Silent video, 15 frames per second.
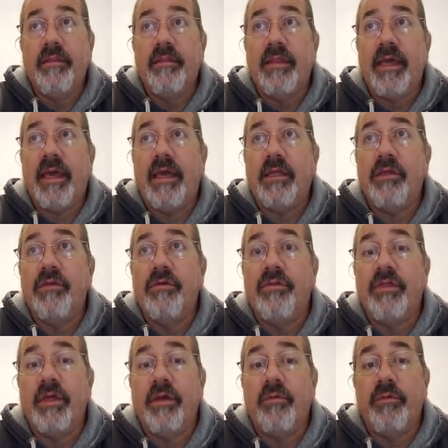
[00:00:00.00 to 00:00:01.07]
that you
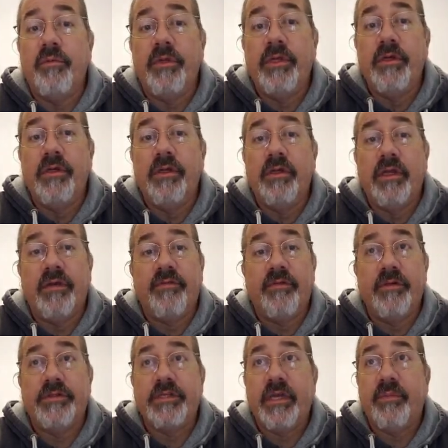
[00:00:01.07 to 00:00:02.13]
think would be good, like for
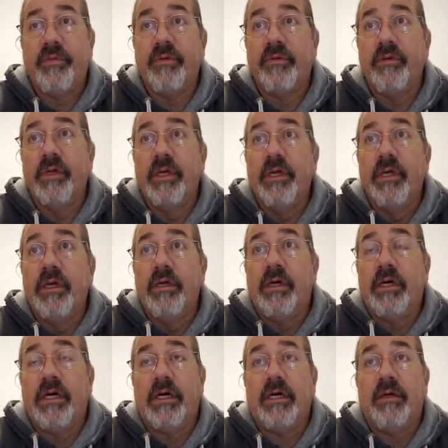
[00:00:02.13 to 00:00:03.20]
example,
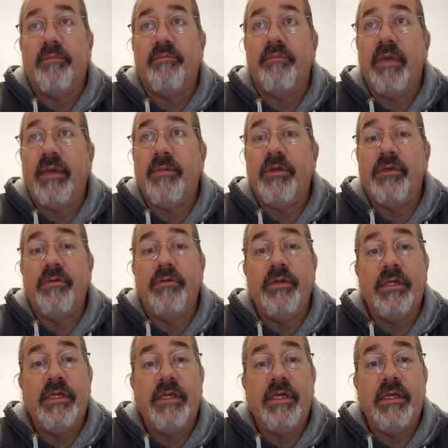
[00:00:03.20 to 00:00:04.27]
maybe you
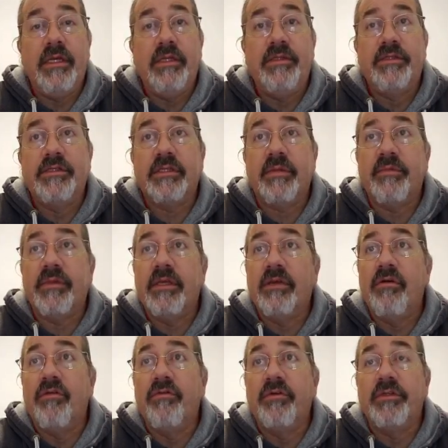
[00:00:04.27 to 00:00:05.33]
need something
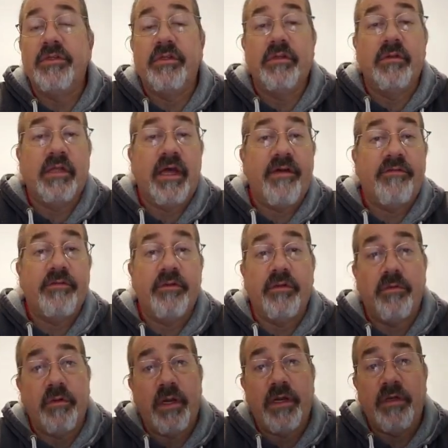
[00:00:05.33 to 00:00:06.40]
over to the left or the
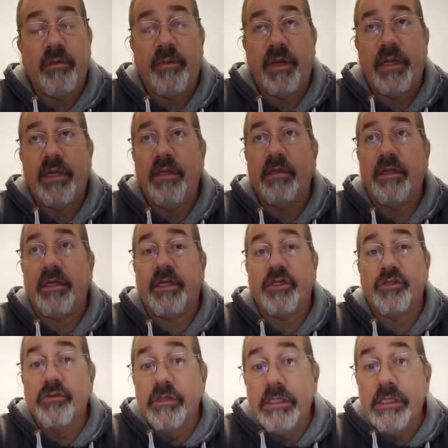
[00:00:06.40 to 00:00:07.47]
right of your painting, like a
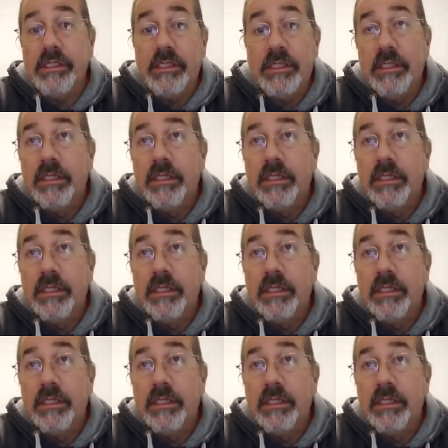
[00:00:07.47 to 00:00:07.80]
tree.